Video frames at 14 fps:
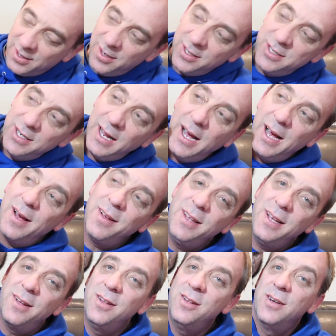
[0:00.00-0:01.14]
Good job.
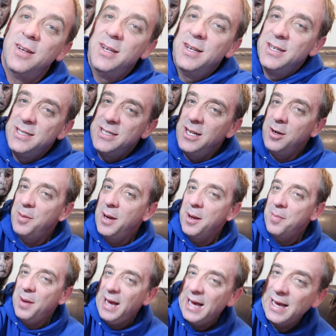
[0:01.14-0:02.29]
Yeah. Tell everybody
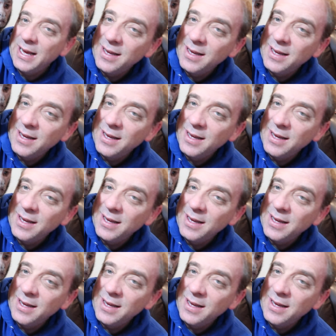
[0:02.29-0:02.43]
bye.